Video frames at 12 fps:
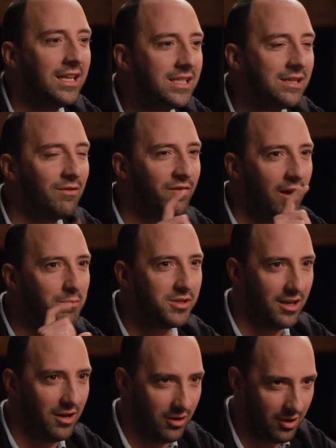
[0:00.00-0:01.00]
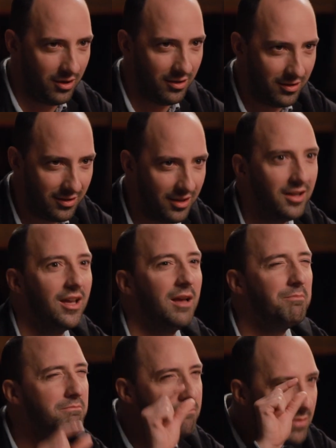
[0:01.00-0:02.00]
I need 75% alcohol. Yes.
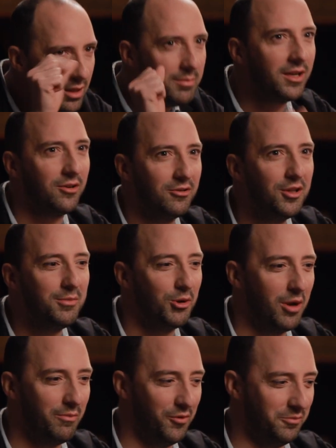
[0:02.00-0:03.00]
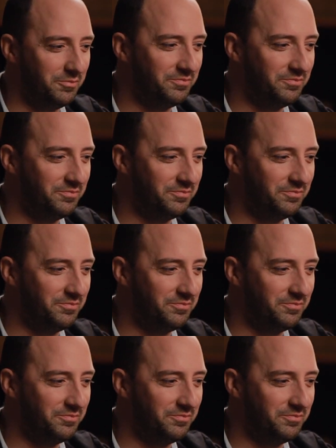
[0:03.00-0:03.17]
A little bit grapefruit.